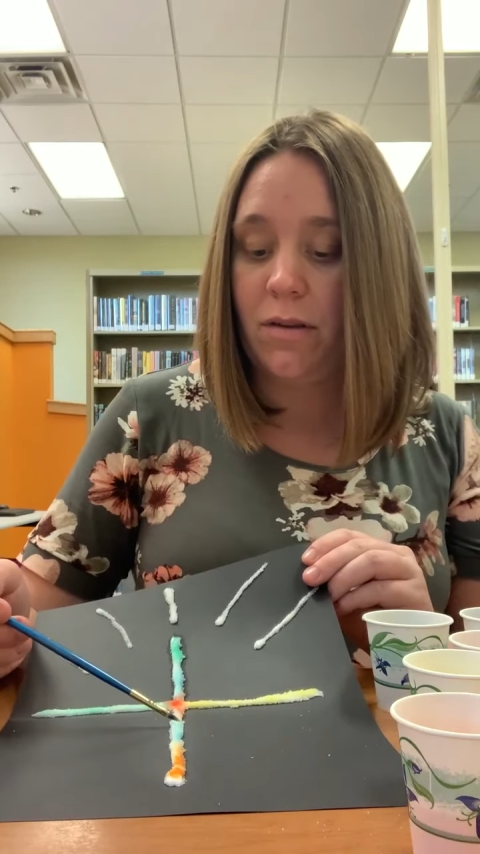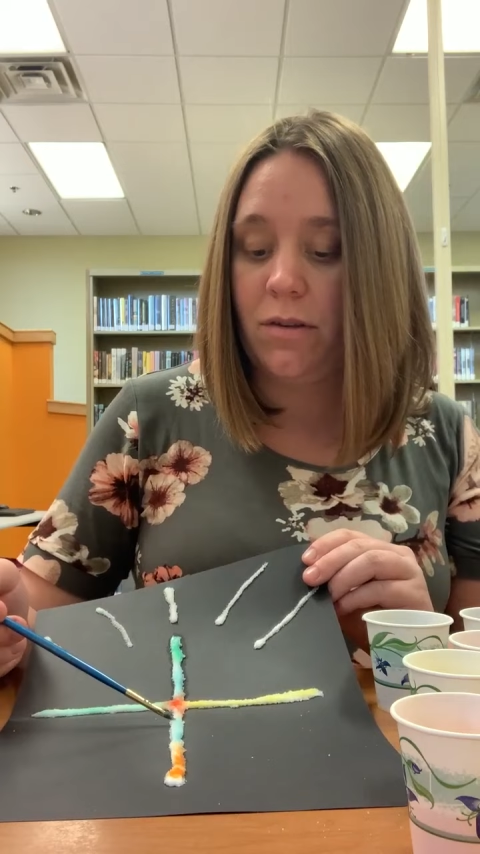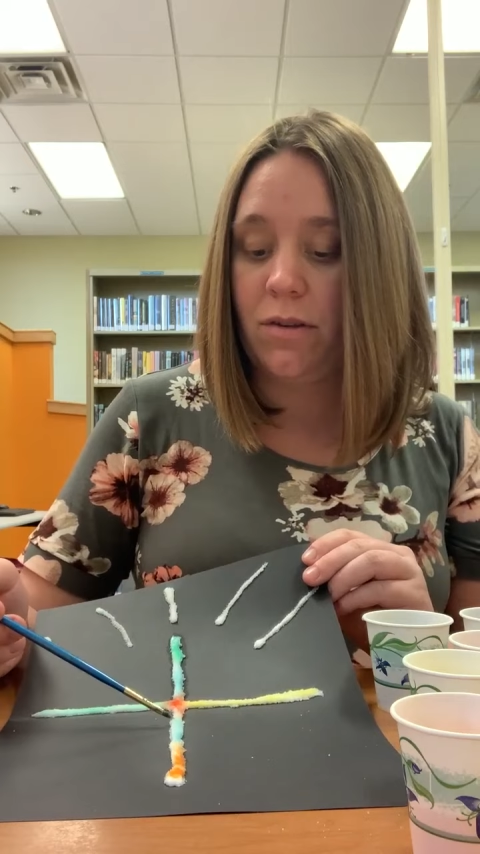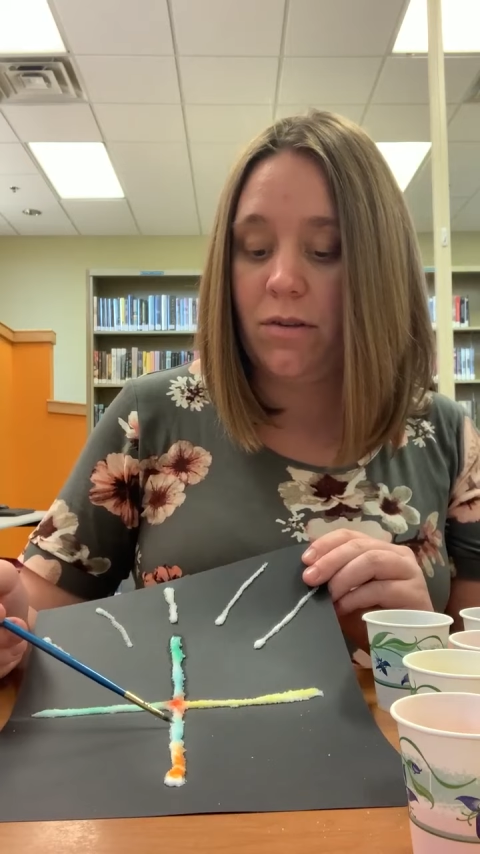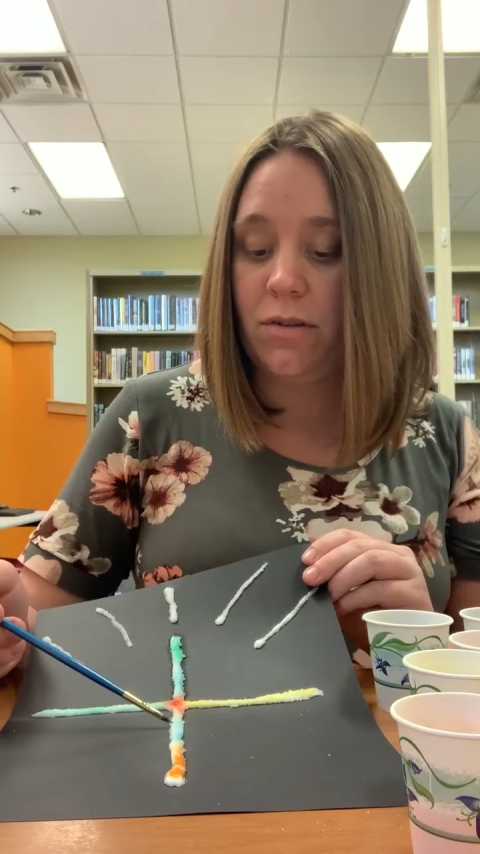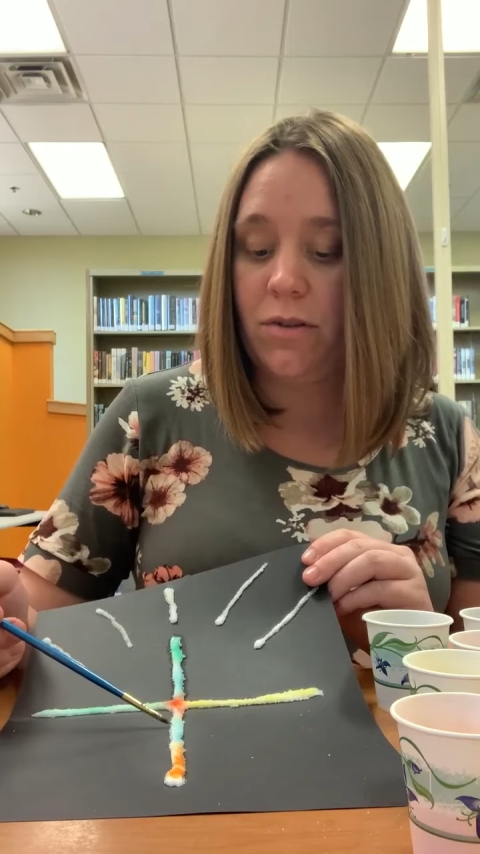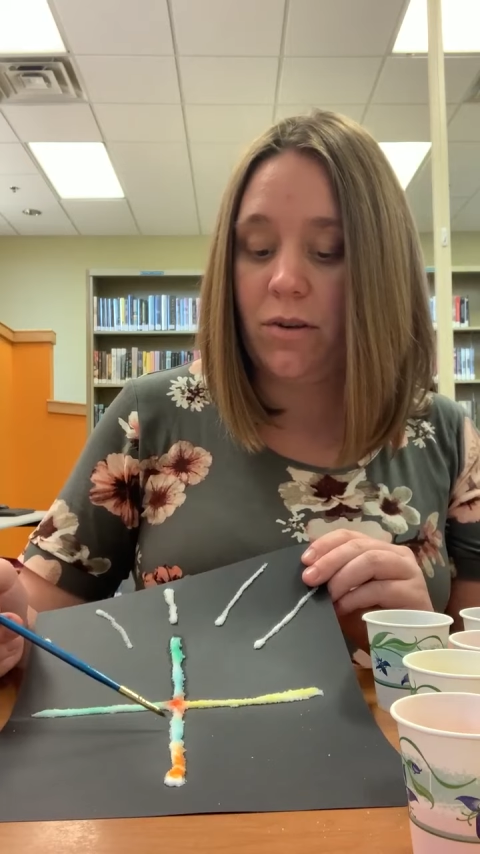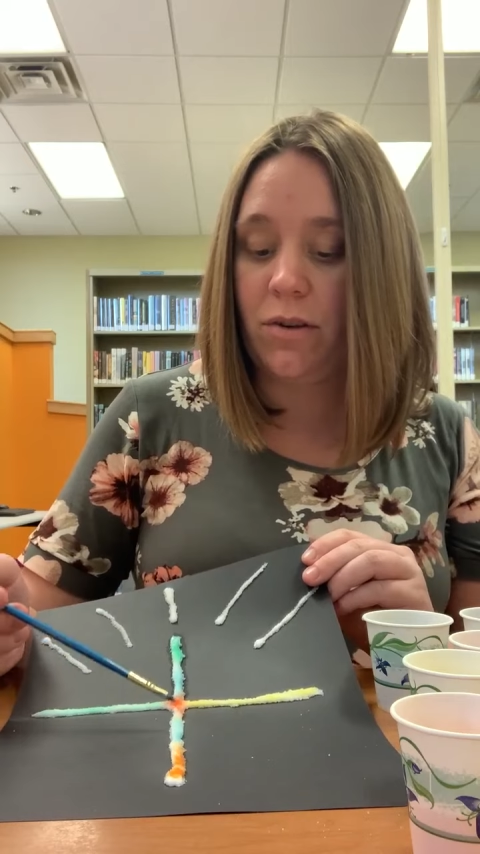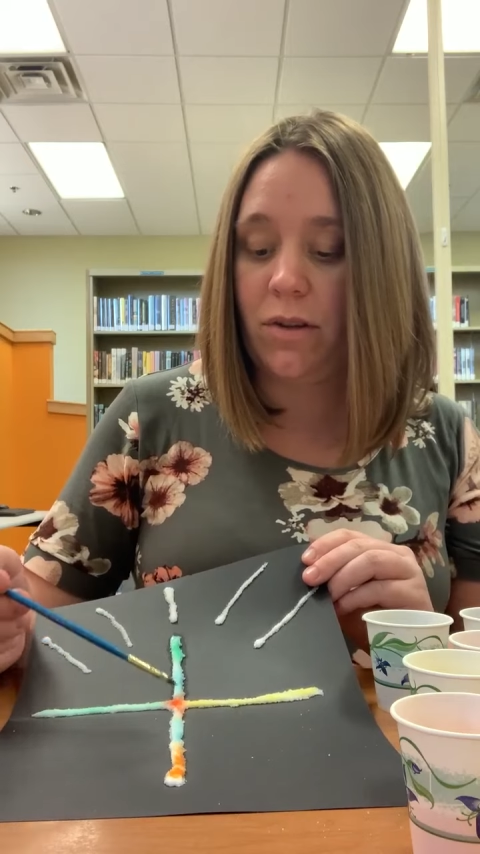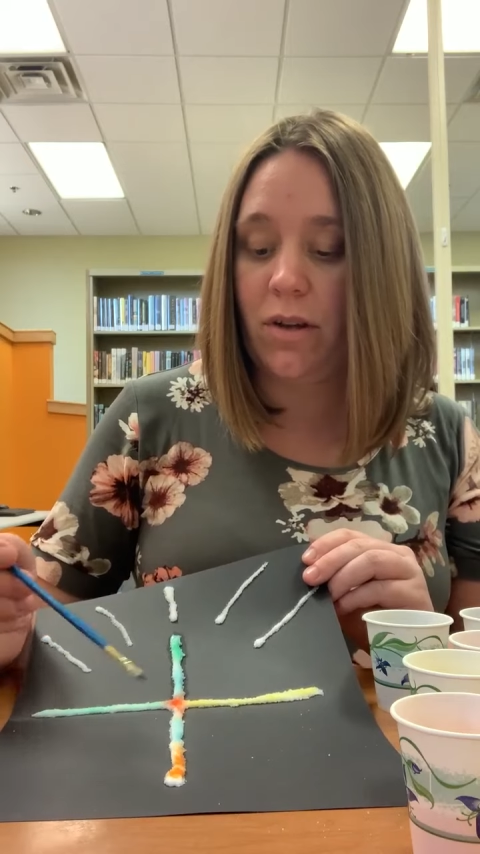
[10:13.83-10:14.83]
just to show
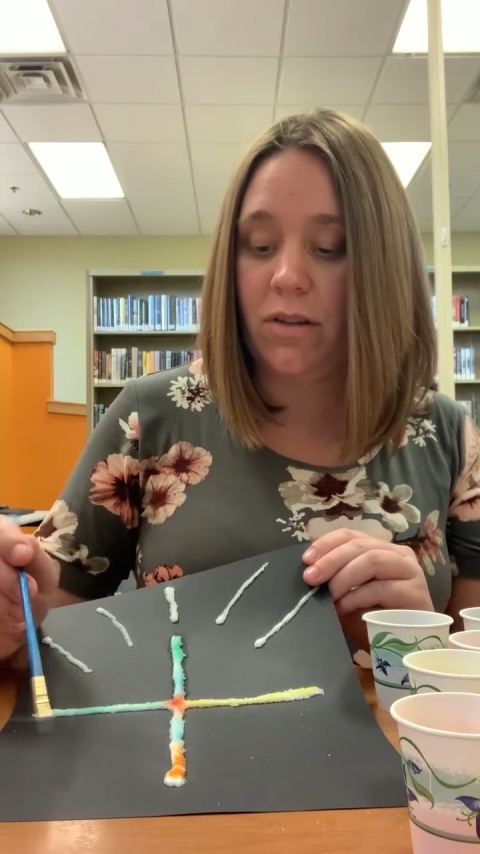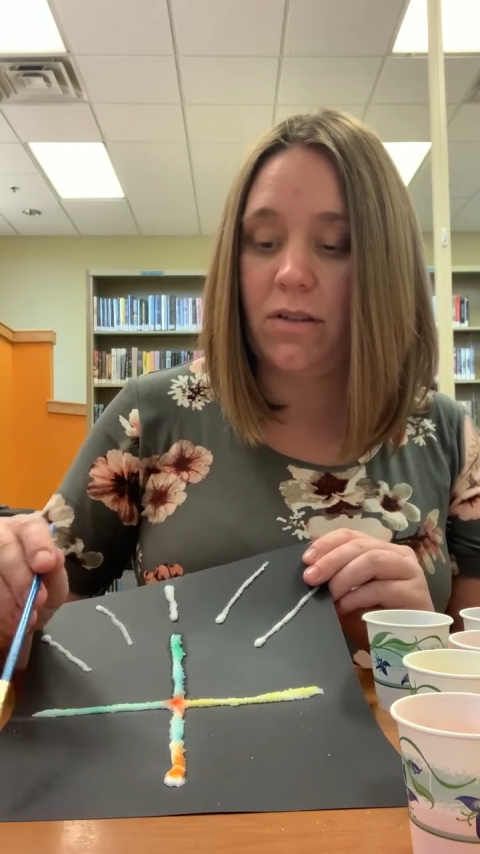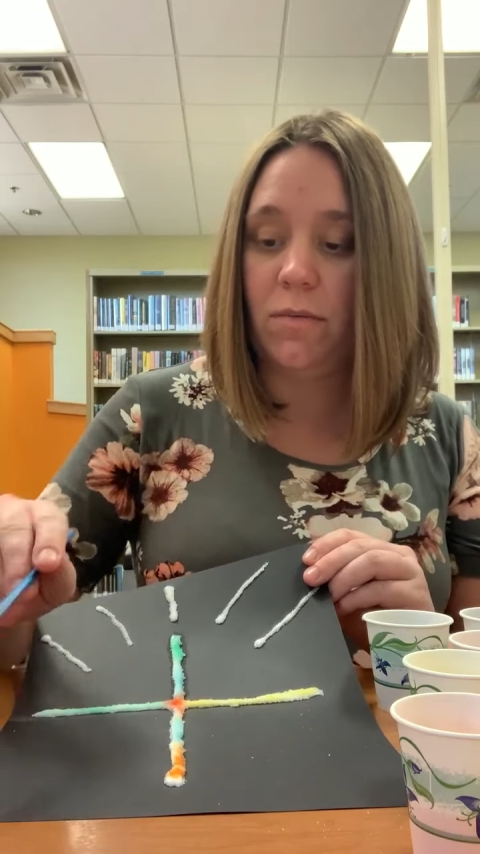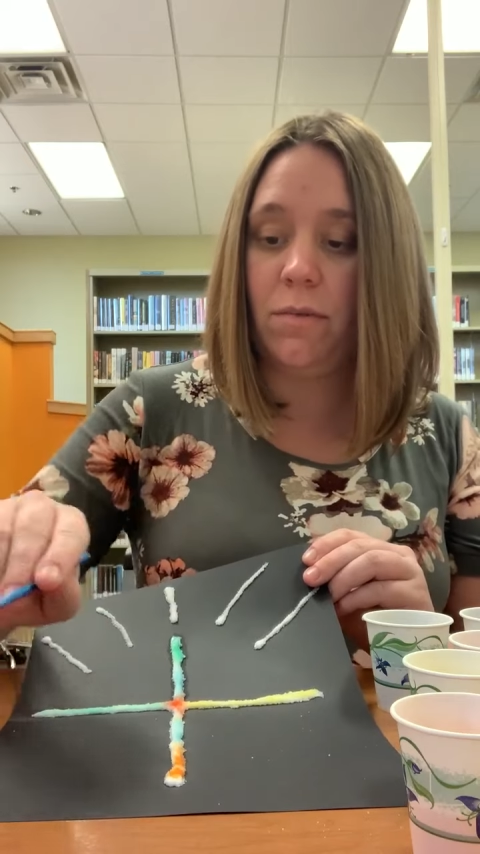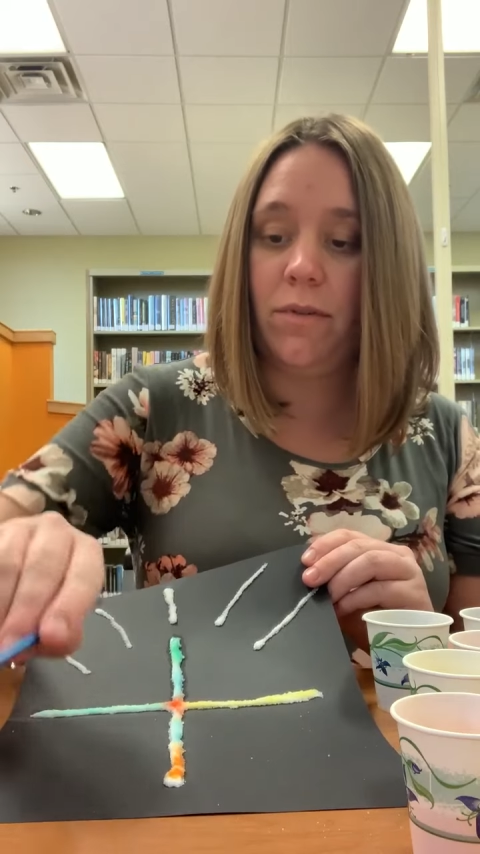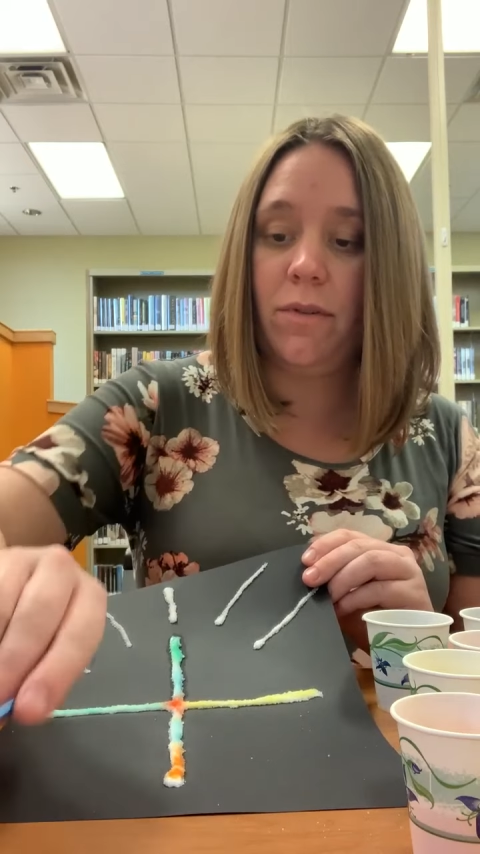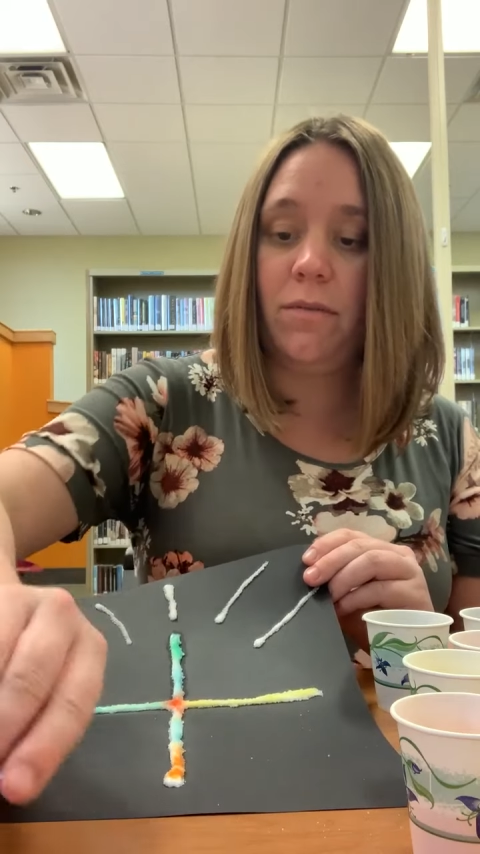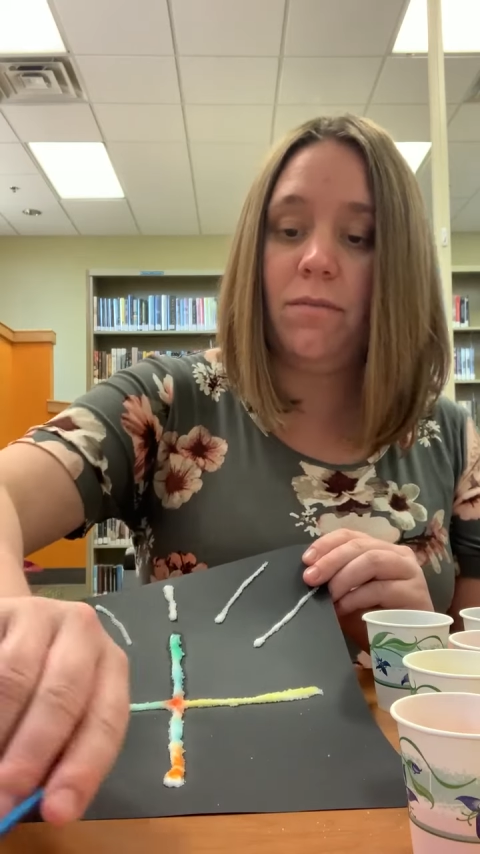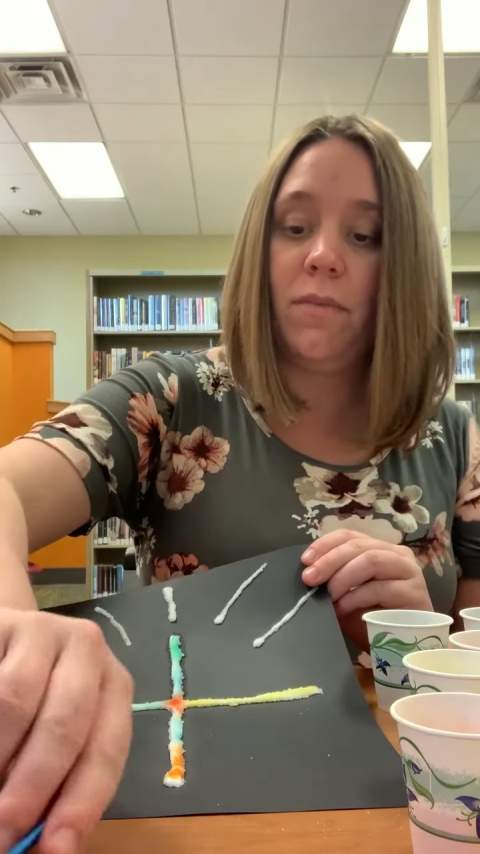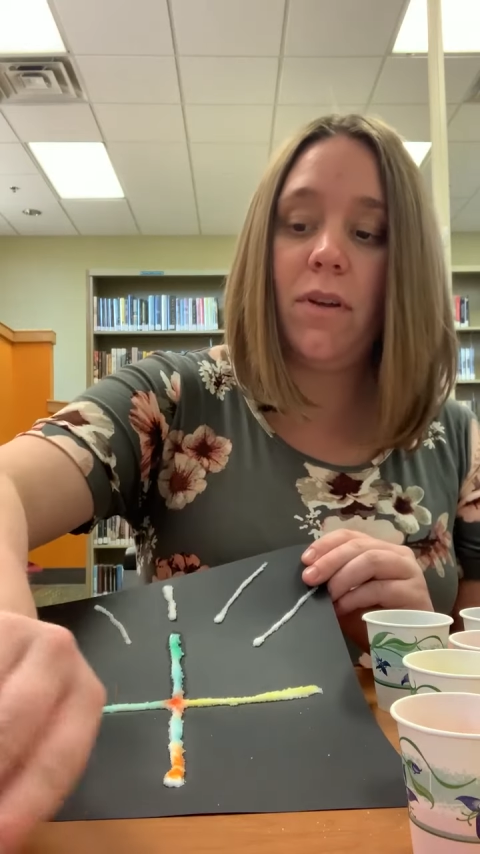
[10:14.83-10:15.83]
you the concept of it.
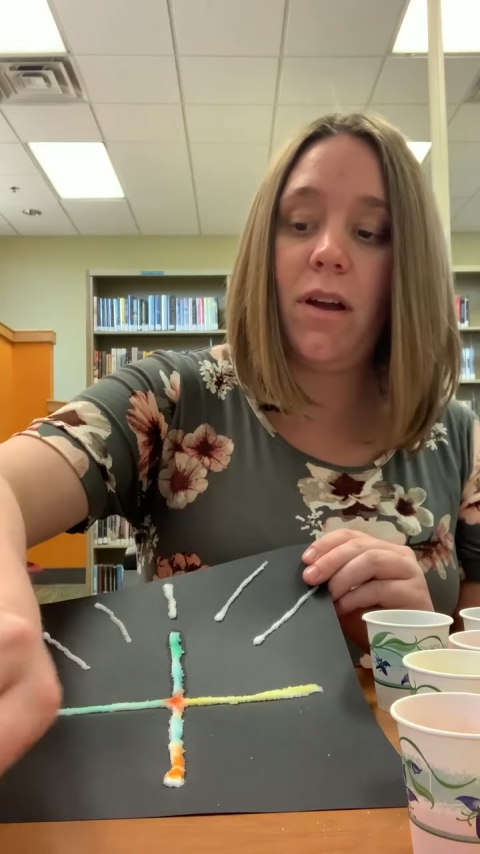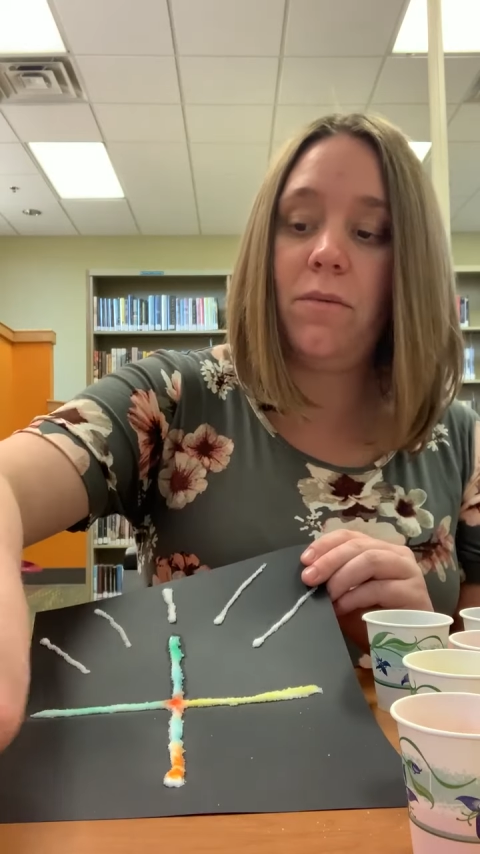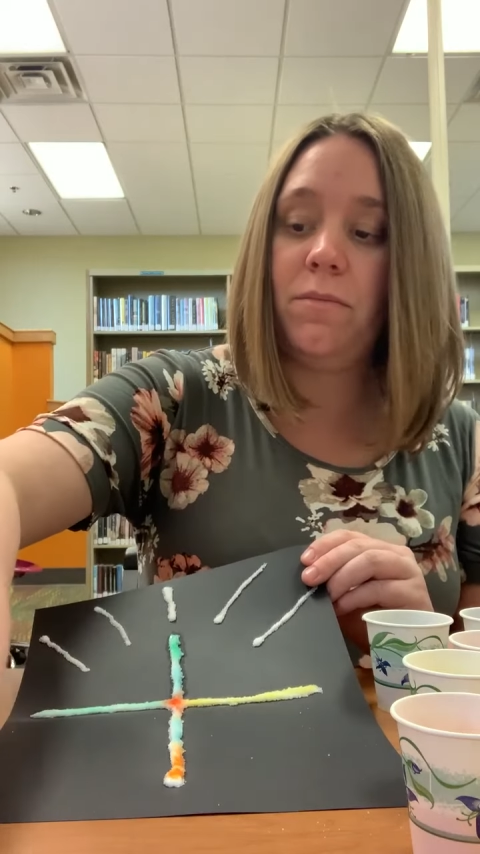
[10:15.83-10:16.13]
Okay.